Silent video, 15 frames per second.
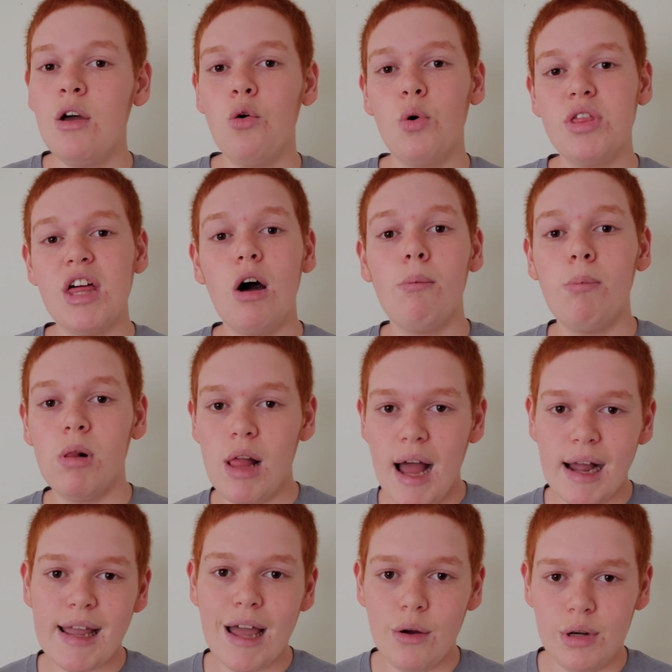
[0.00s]
without
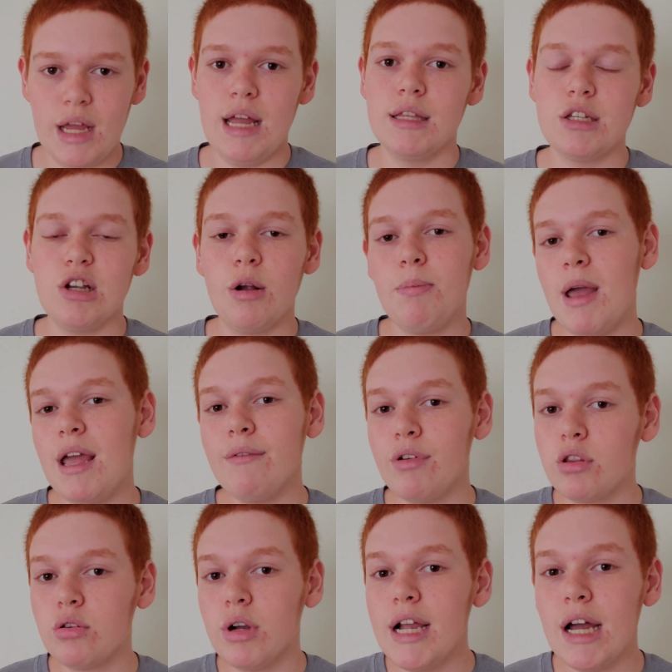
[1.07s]
blackout dates, you're paying
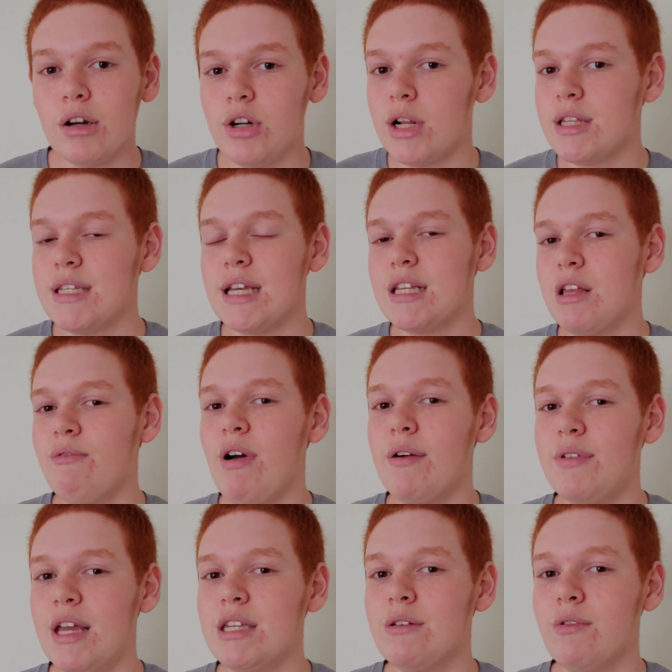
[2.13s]
for 365
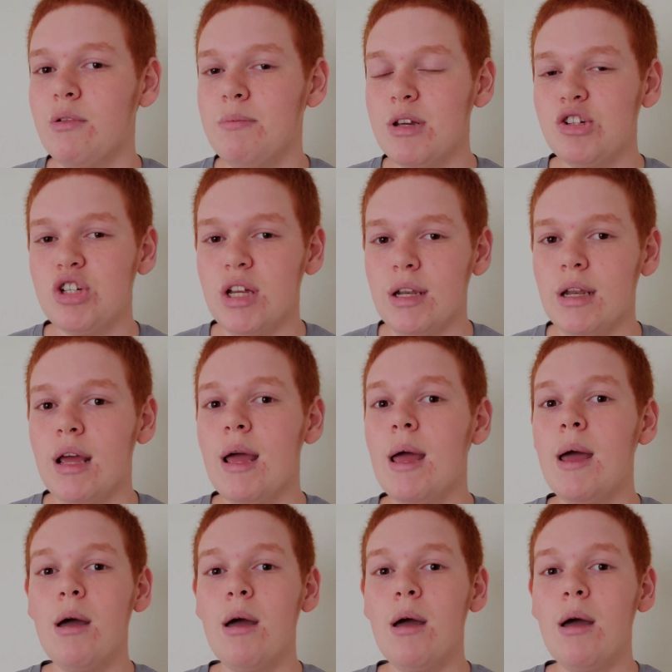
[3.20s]
days of admission,